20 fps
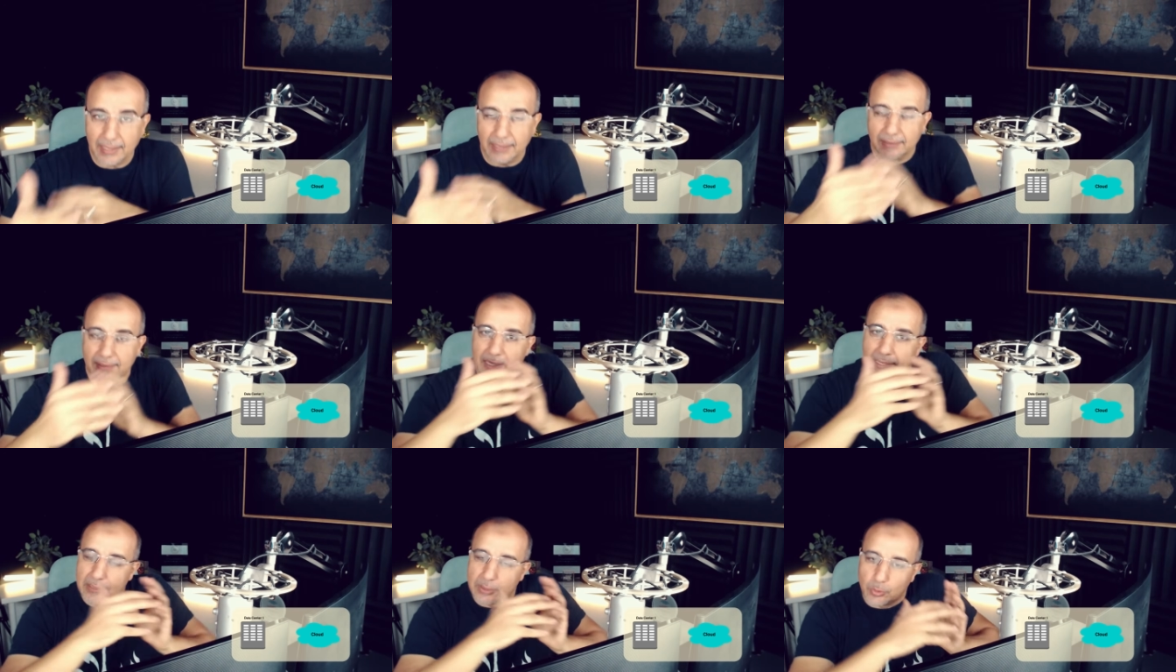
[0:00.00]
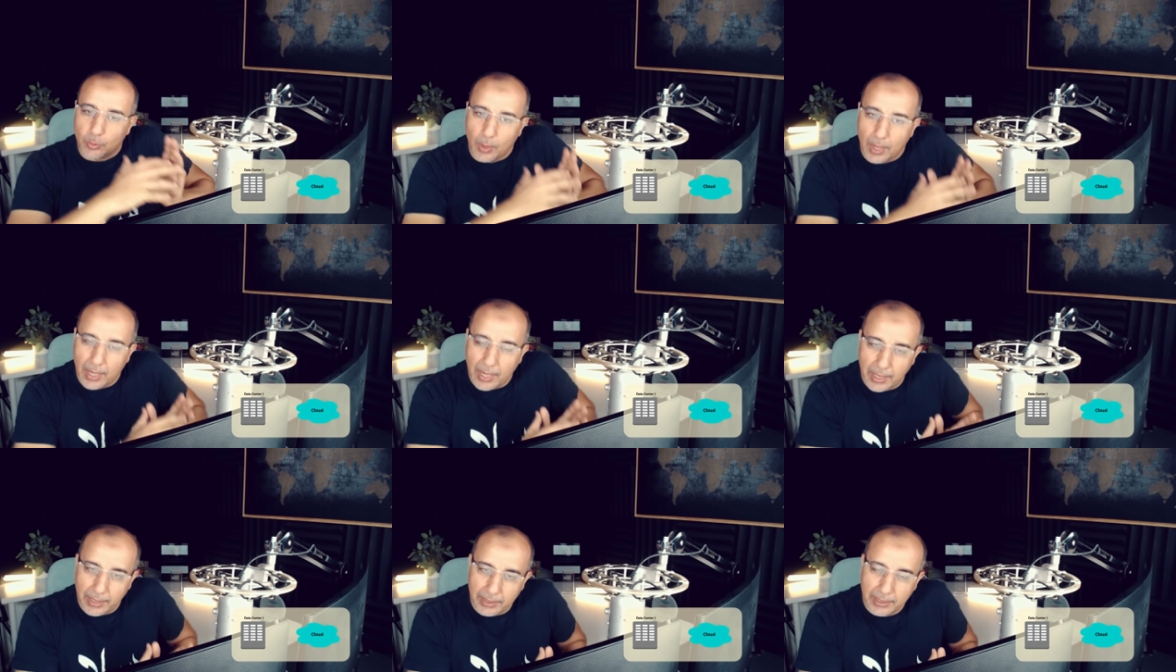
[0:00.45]
And that's
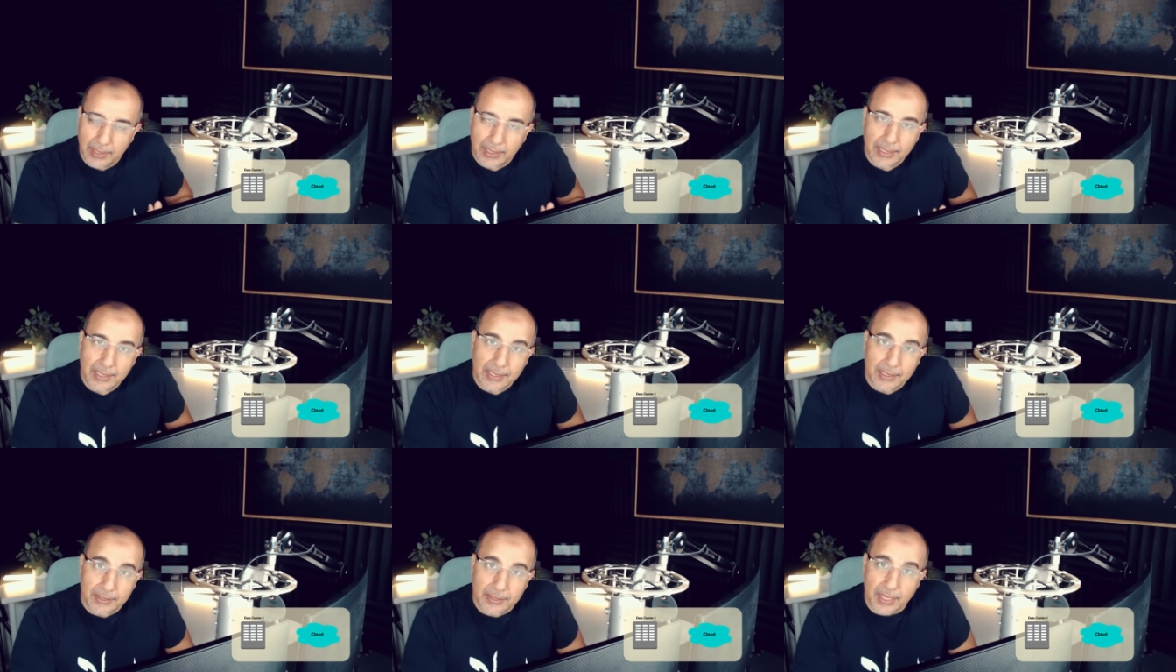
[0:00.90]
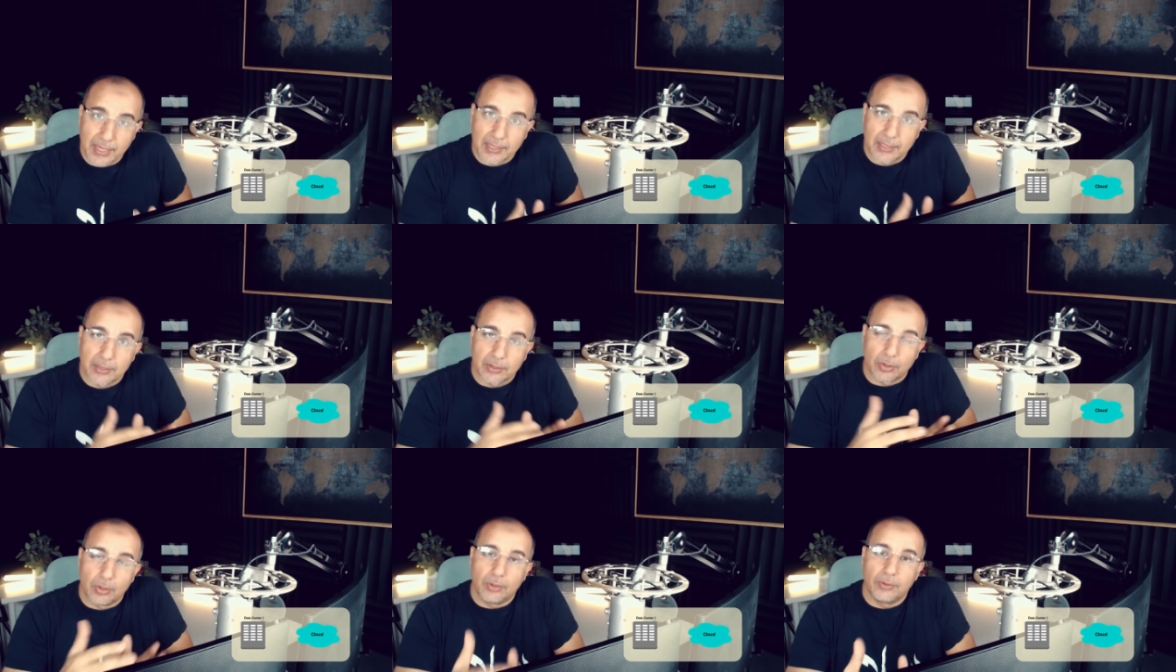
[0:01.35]
why the
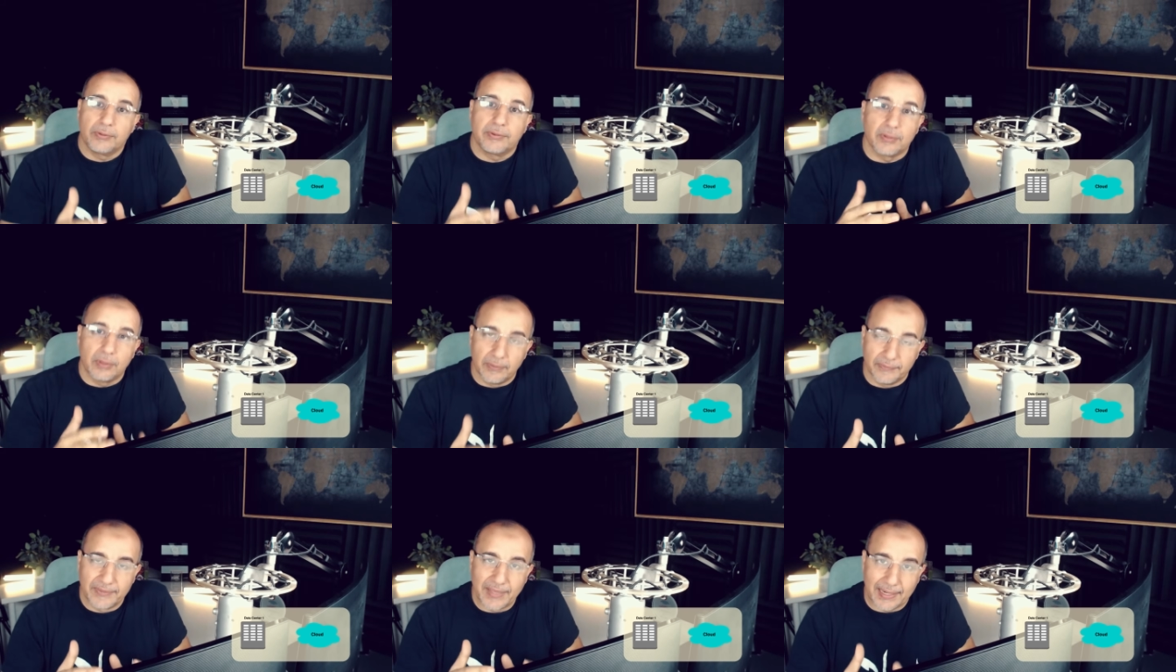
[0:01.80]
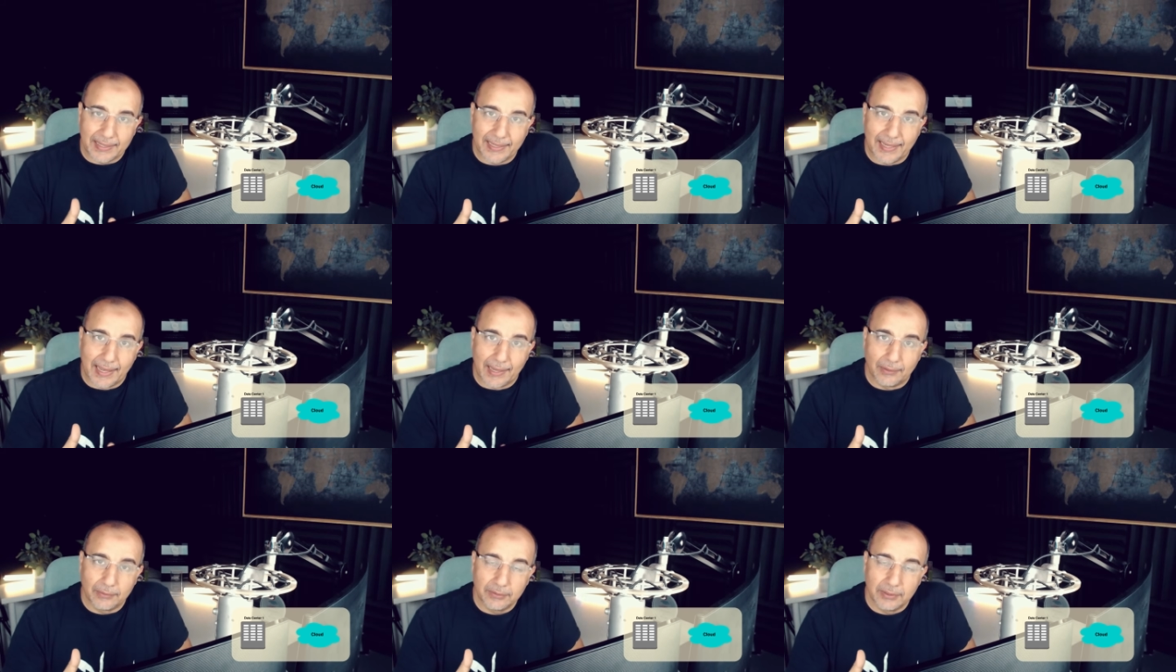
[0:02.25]
growth of the
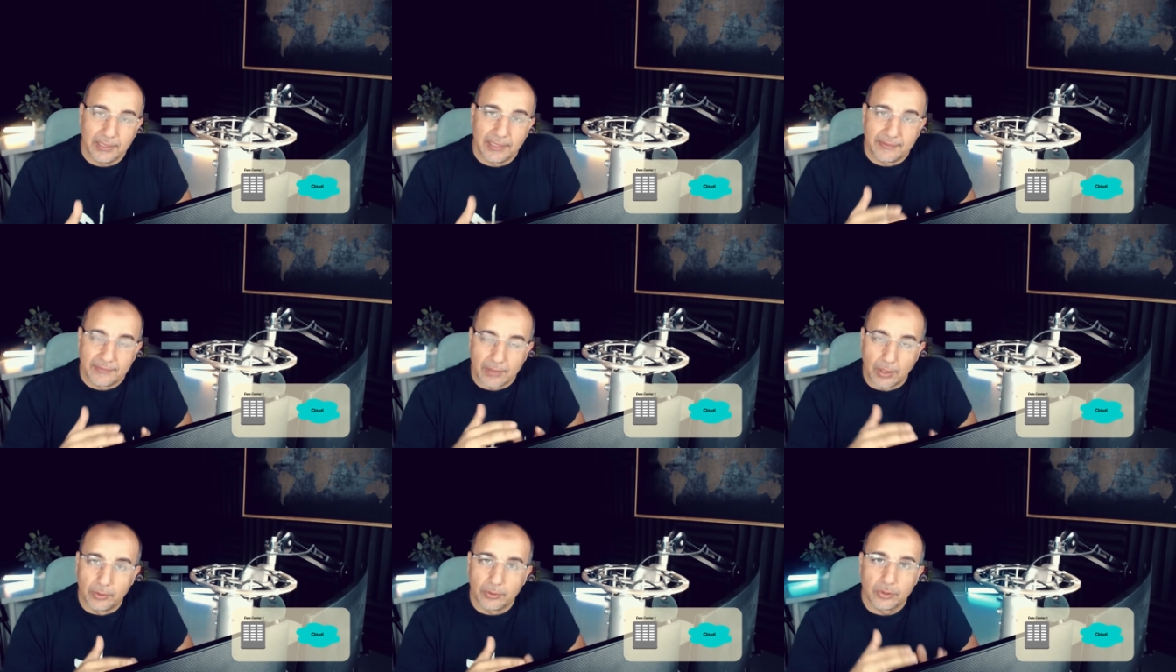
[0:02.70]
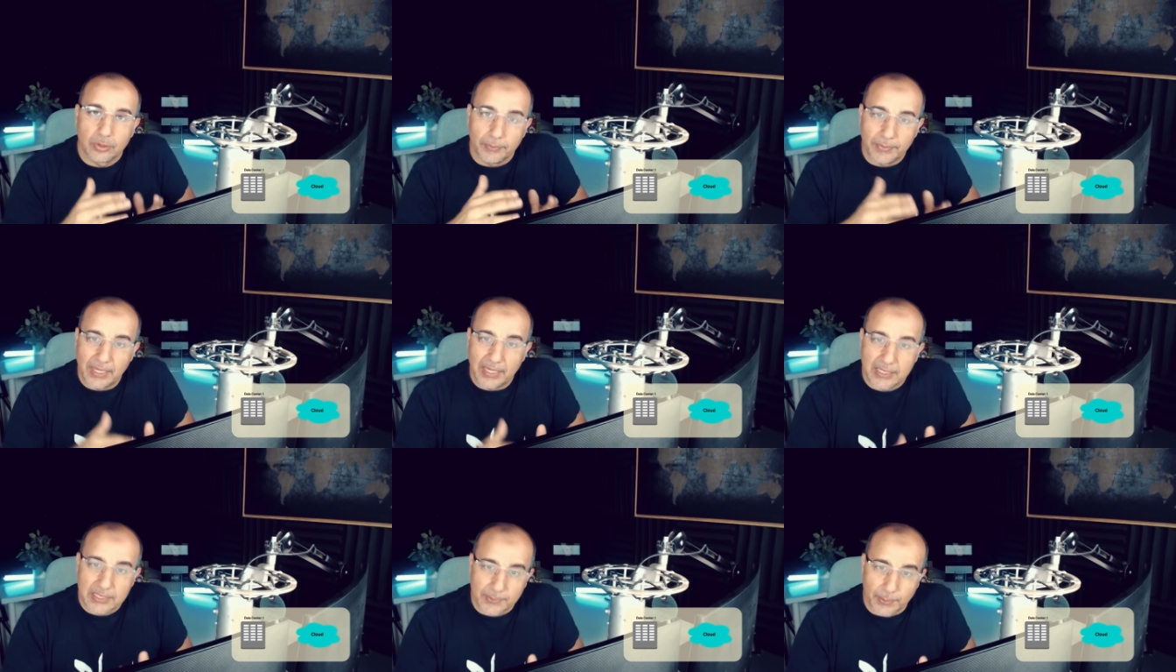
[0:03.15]
cloud is going to
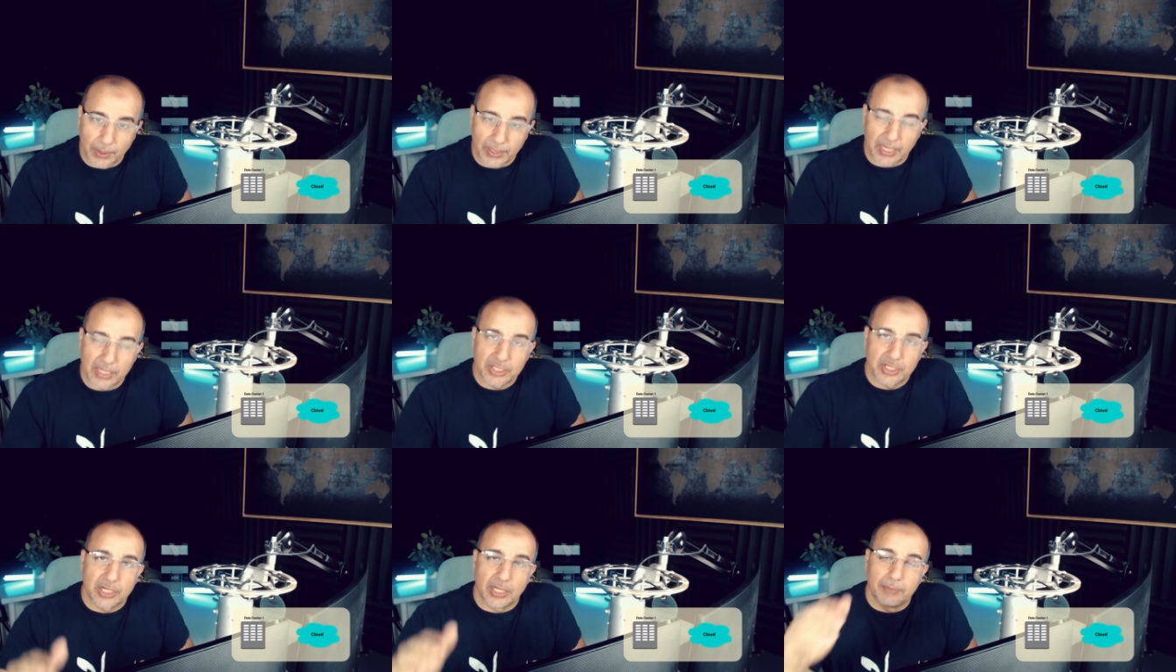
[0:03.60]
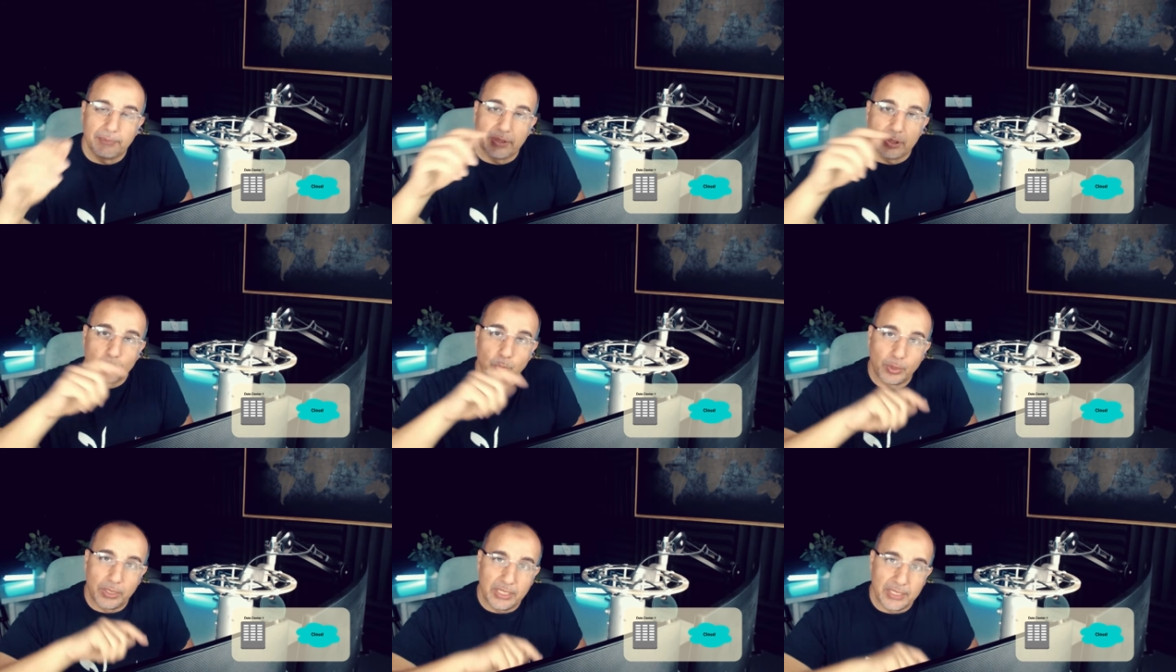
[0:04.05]
be exponential
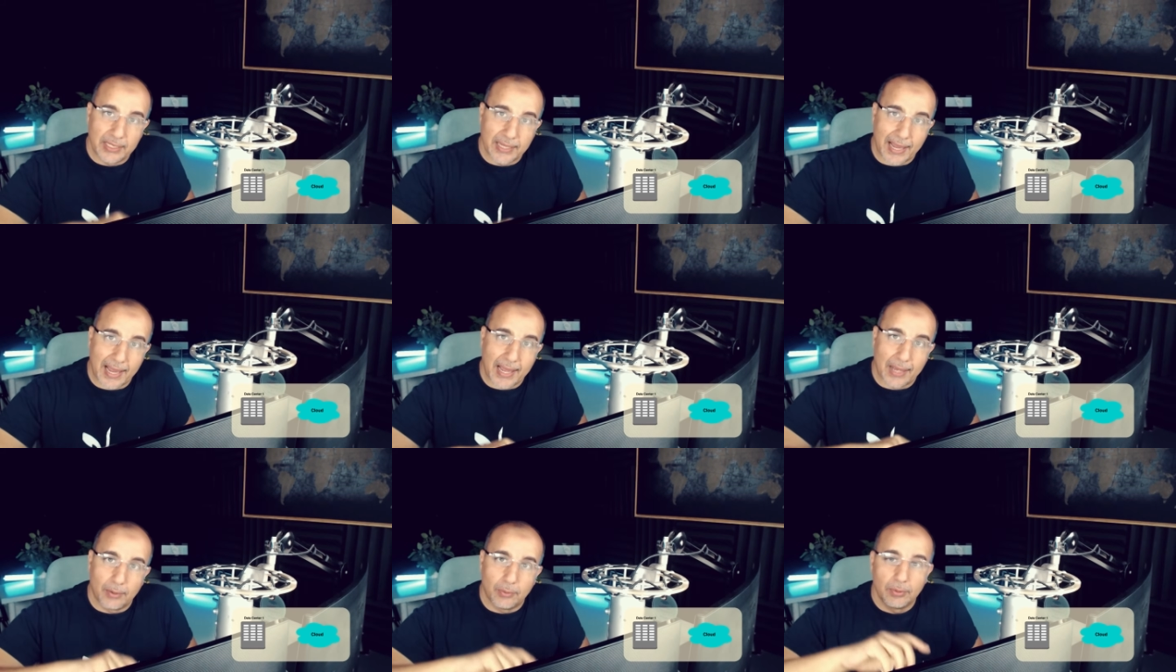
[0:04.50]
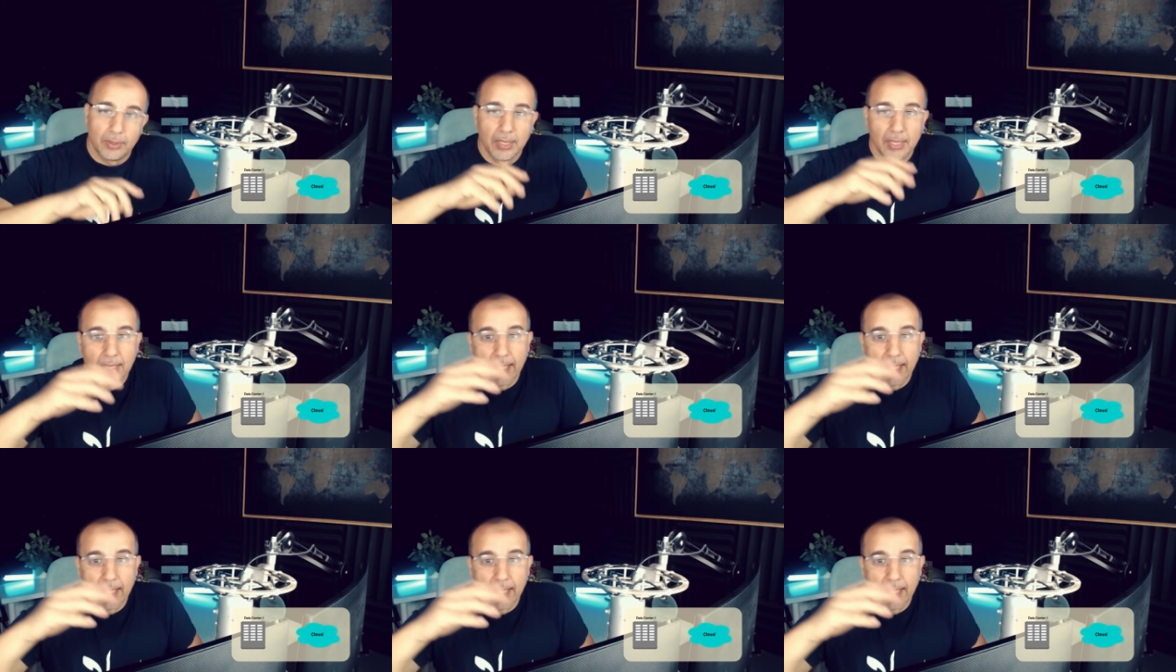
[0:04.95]
between now